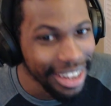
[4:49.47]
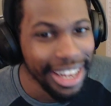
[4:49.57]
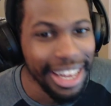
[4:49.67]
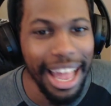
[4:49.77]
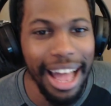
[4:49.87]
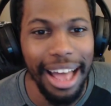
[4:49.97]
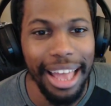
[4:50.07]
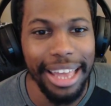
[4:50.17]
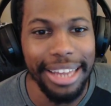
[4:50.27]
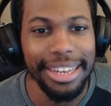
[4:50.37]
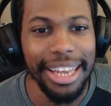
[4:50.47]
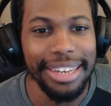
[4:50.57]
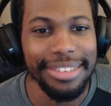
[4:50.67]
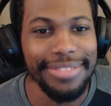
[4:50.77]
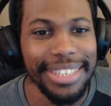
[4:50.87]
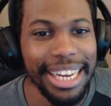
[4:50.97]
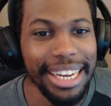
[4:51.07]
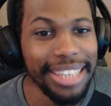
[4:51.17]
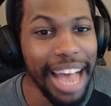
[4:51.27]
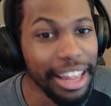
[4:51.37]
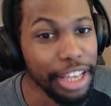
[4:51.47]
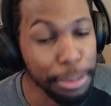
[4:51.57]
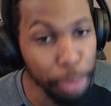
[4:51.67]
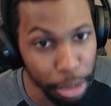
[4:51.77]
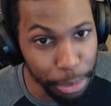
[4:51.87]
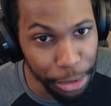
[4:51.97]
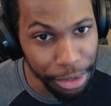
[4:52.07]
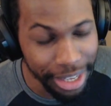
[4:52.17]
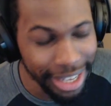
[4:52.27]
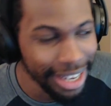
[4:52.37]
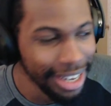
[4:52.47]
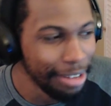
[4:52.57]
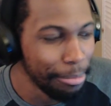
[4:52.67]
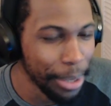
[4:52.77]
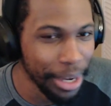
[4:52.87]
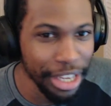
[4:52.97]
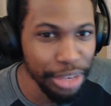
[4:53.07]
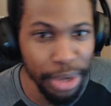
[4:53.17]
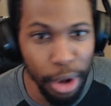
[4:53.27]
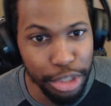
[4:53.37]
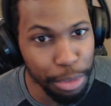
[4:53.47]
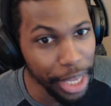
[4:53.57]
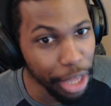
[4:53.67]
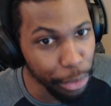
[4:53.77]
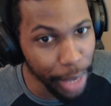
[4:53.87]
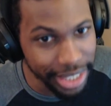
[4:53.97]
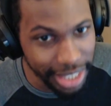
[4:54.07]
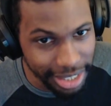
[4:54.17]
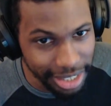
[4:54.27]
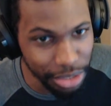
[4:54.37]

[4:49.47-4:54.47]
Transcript: It is highly exploitable, but you can also play other rank 6s.